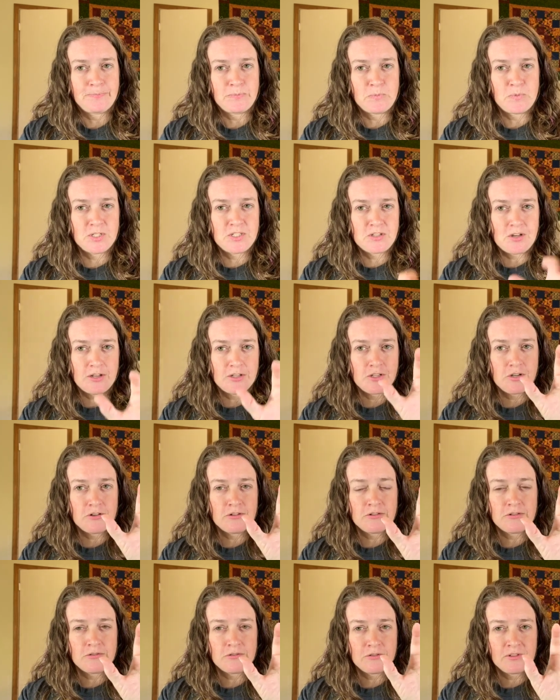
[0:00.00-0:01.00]
what's on
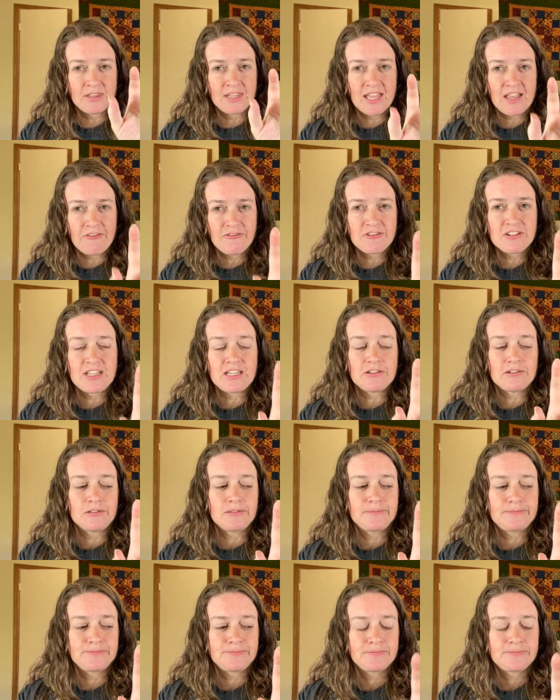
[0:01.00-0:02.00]
your left needle